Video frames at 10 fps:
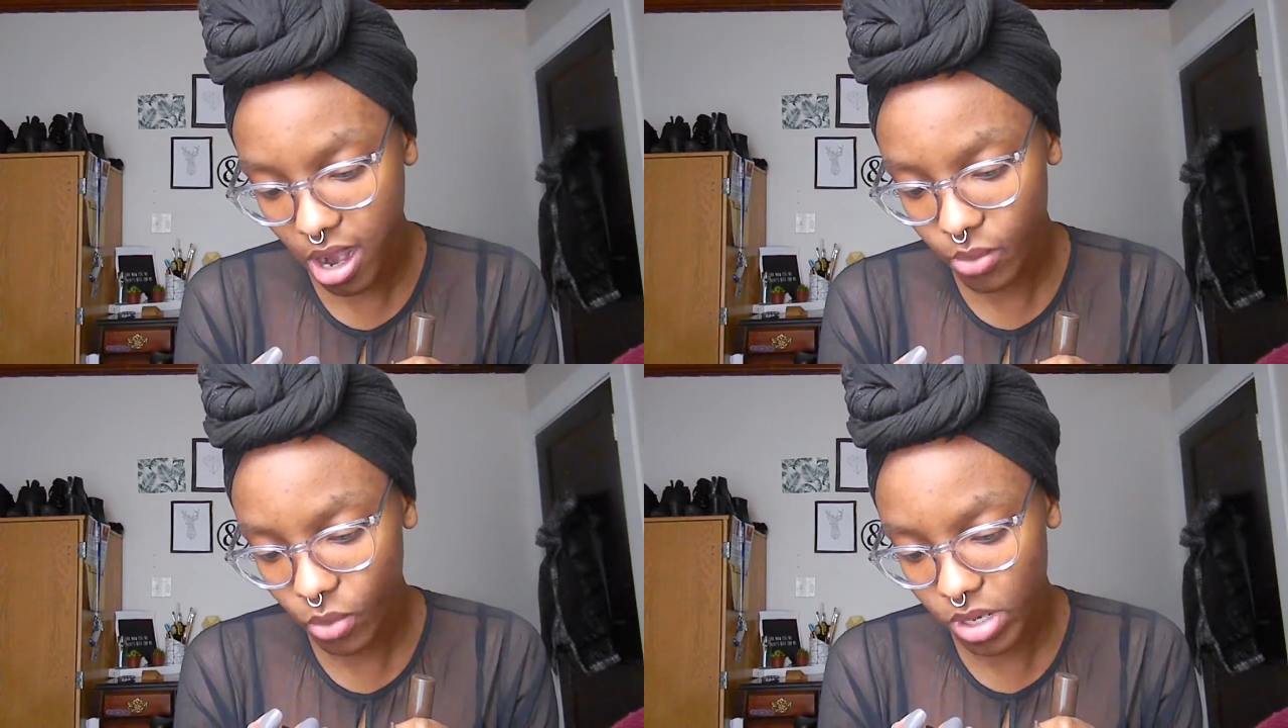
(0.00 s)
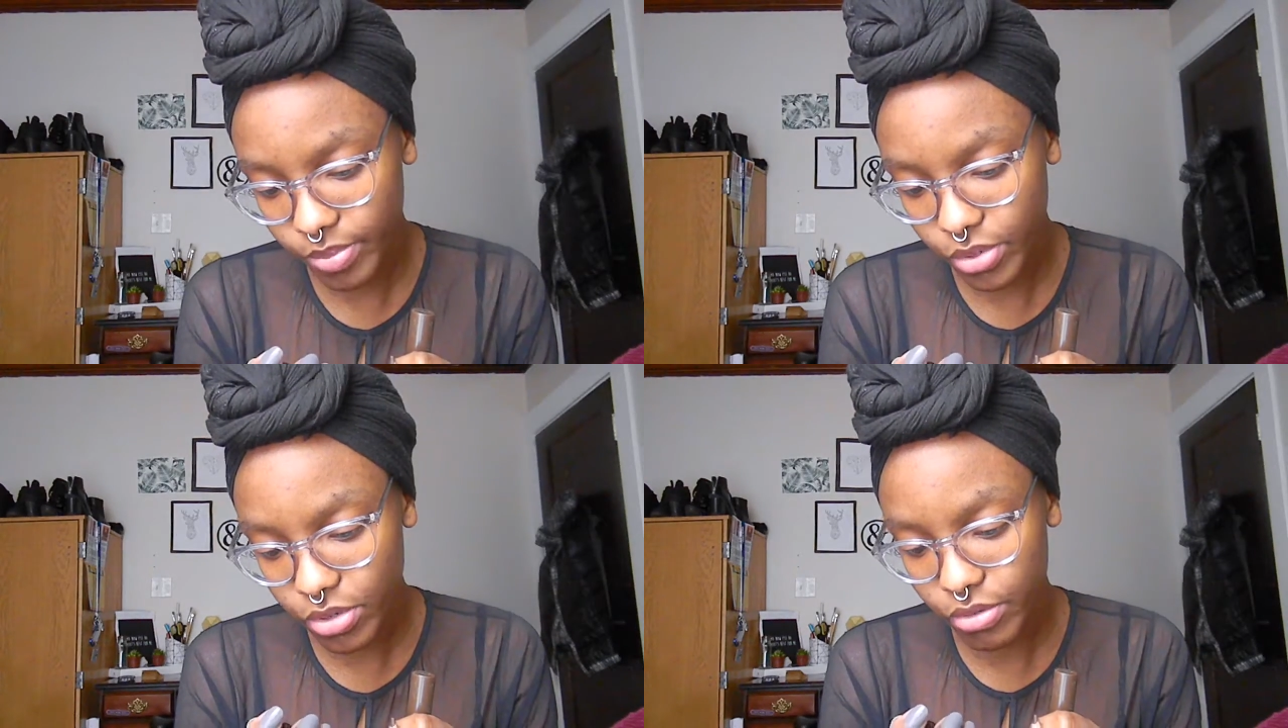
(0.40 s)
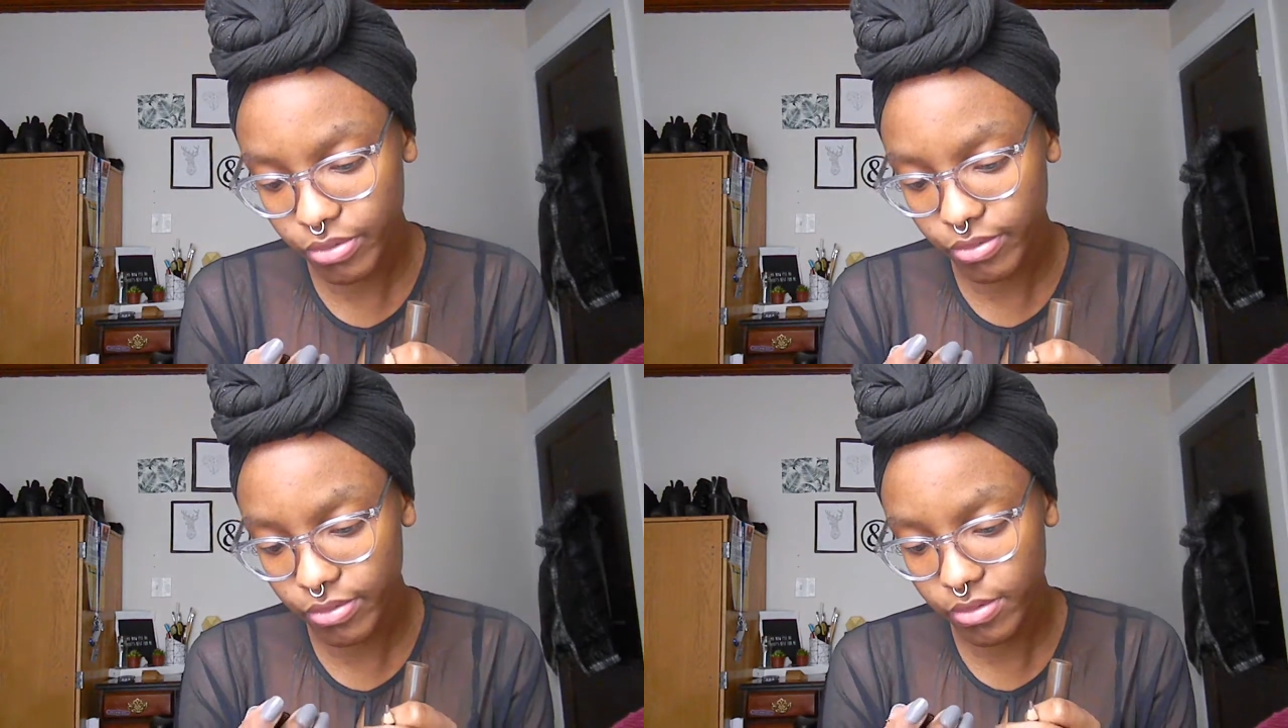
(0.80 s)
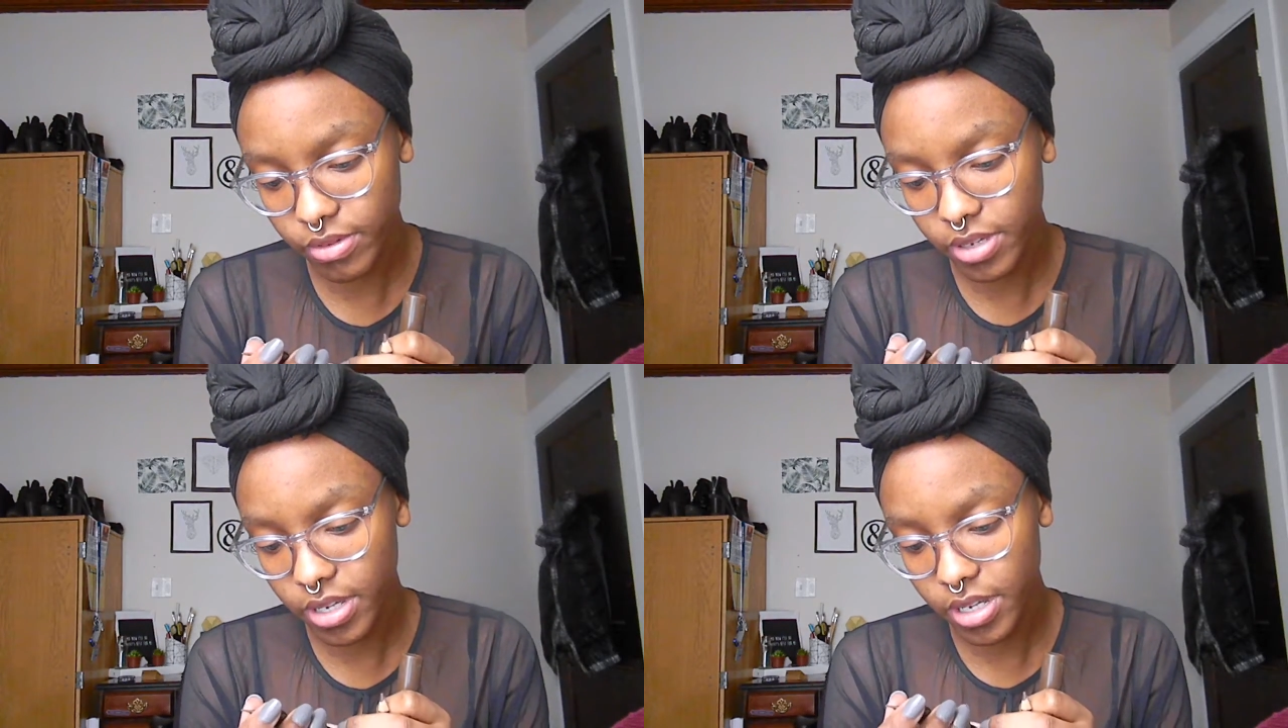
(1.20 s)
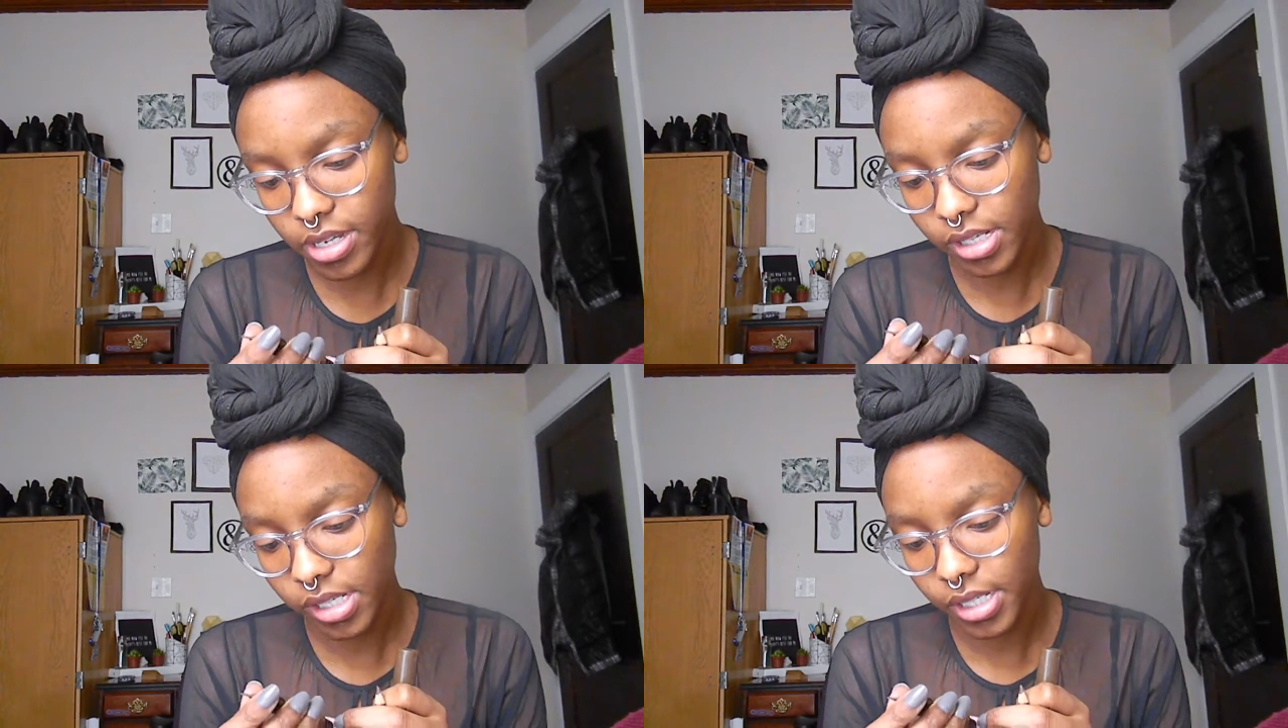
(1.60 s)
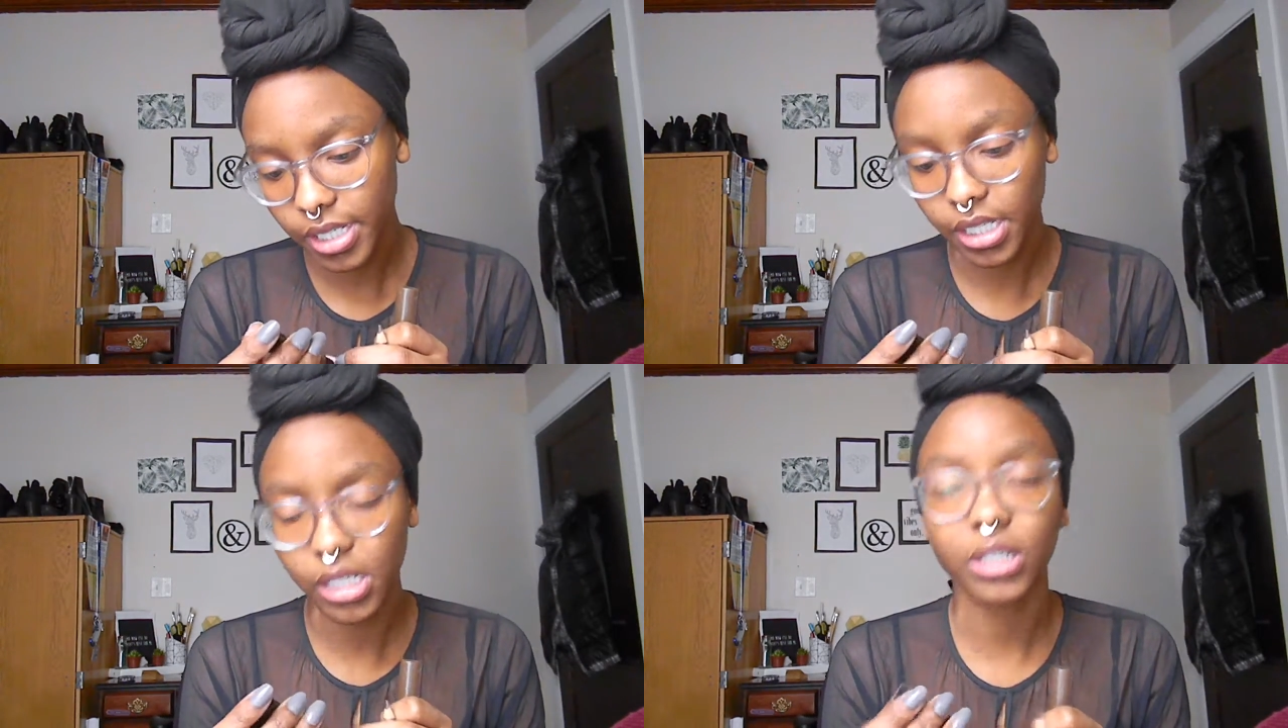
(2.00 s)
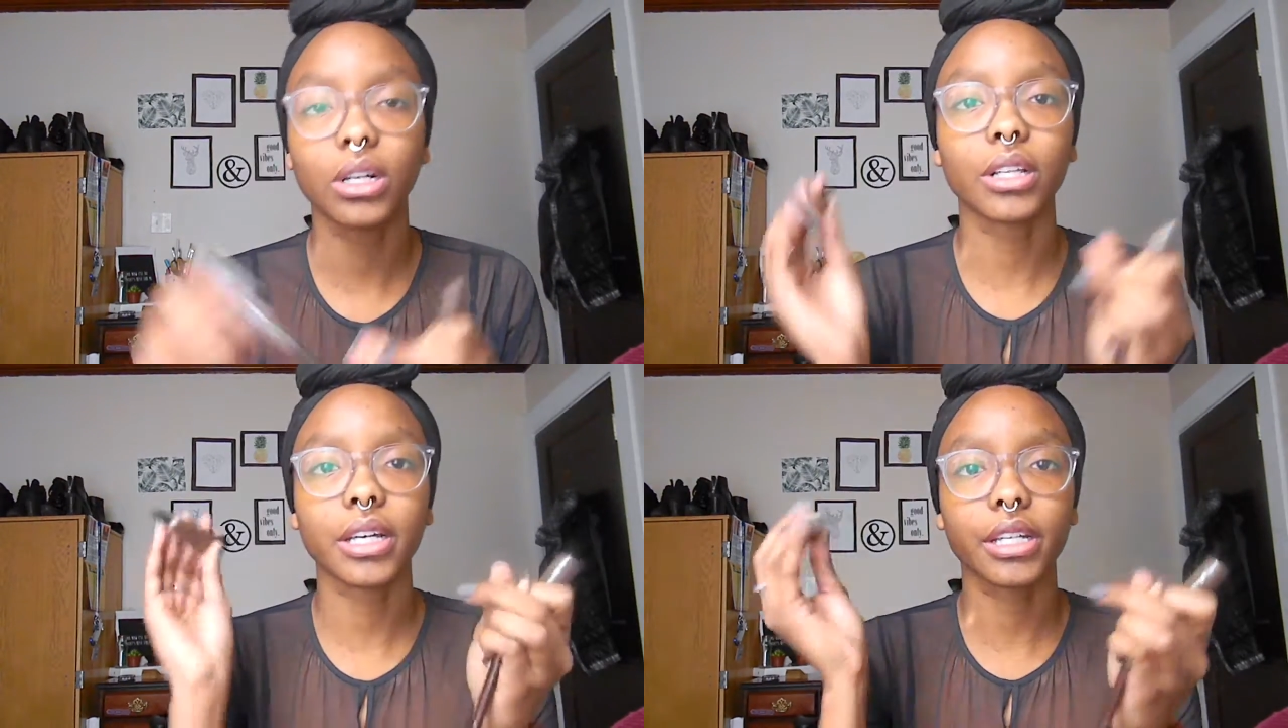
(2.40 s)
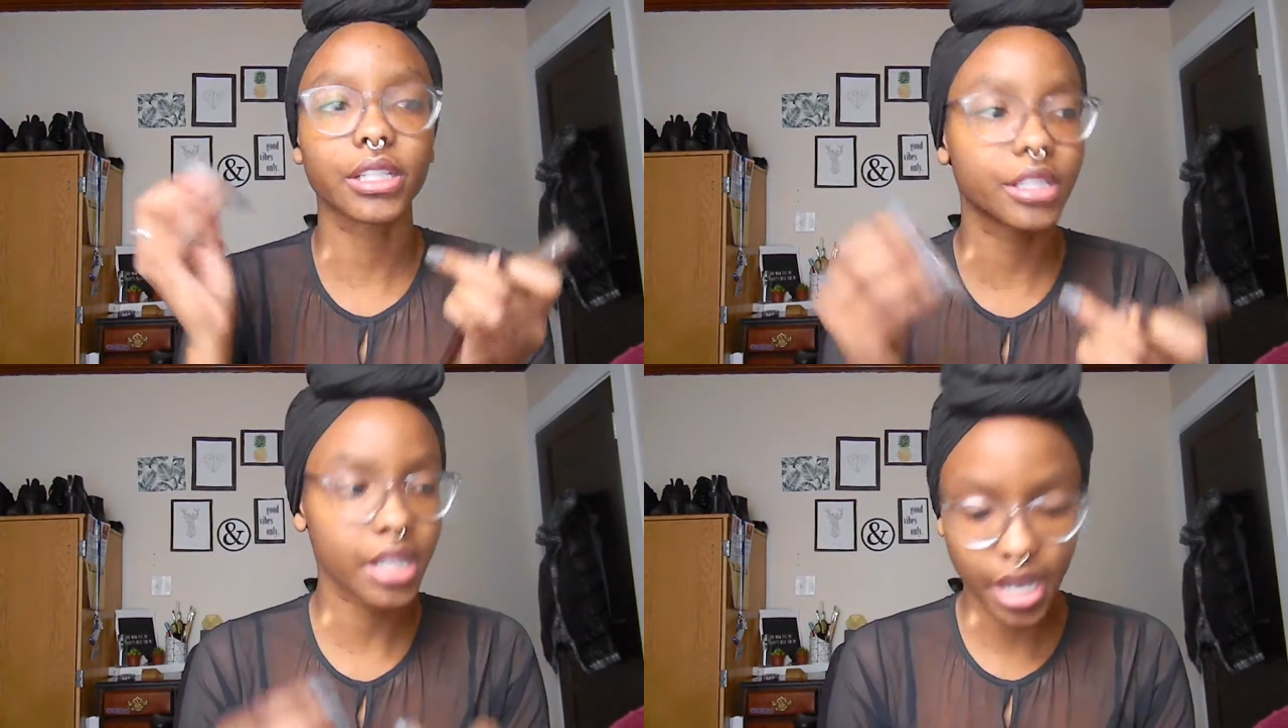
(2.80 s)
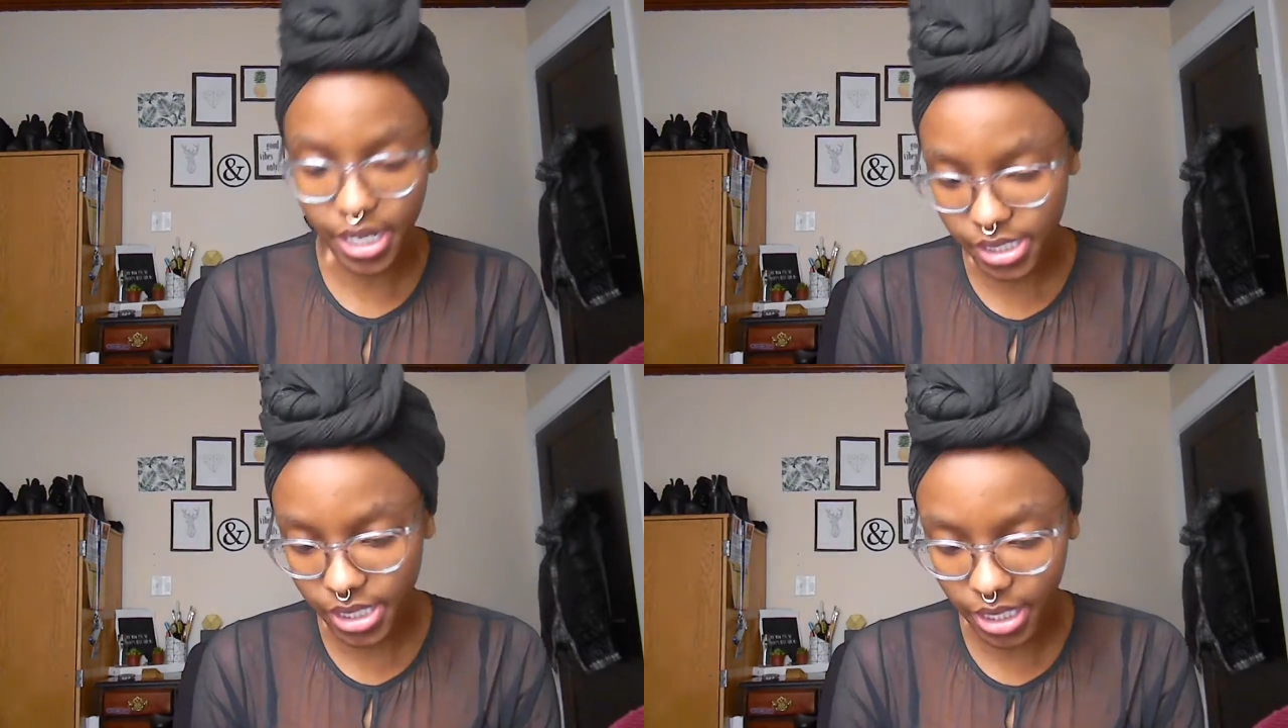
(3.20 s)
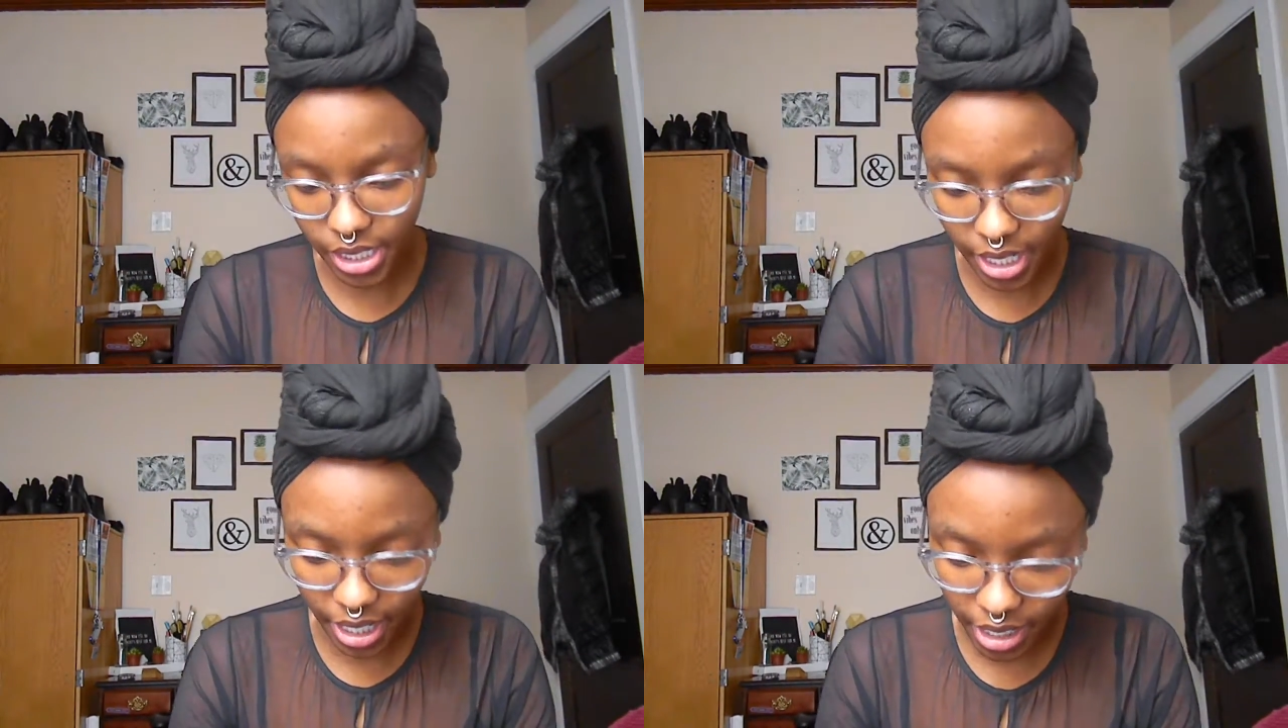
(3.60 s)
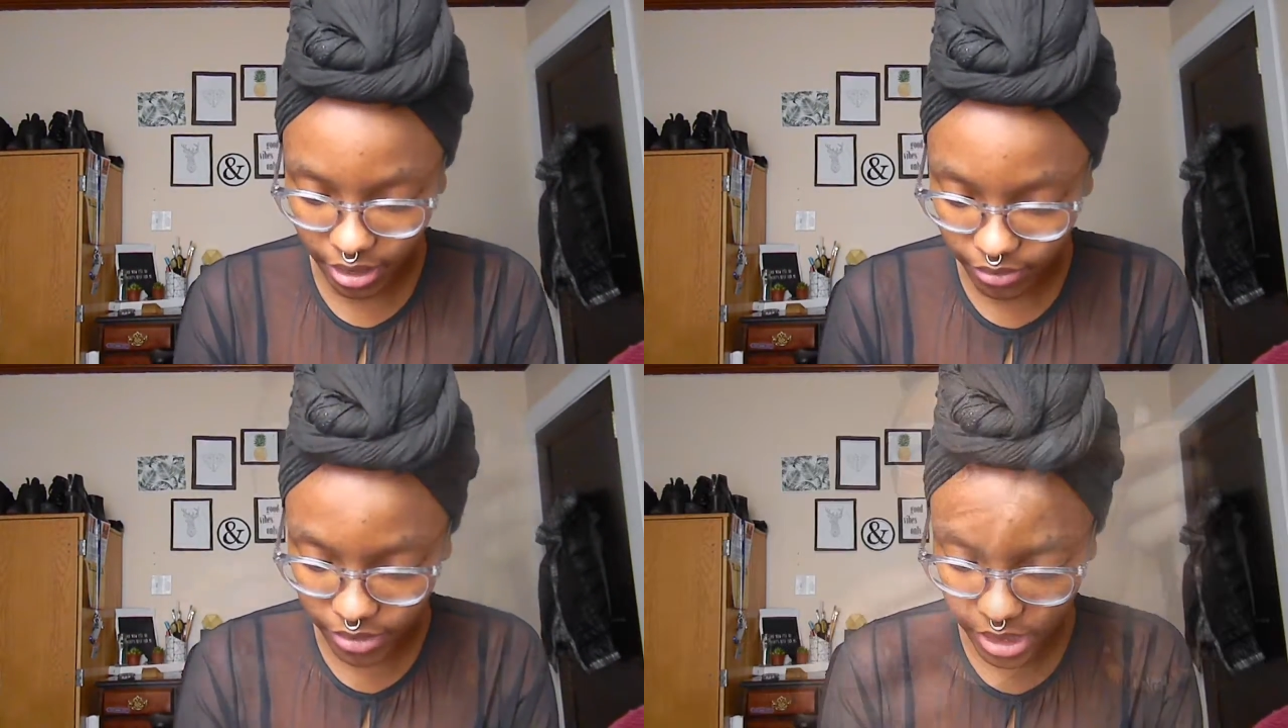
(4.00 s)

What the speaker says: waterproof, you know, all that good jazz. And then I have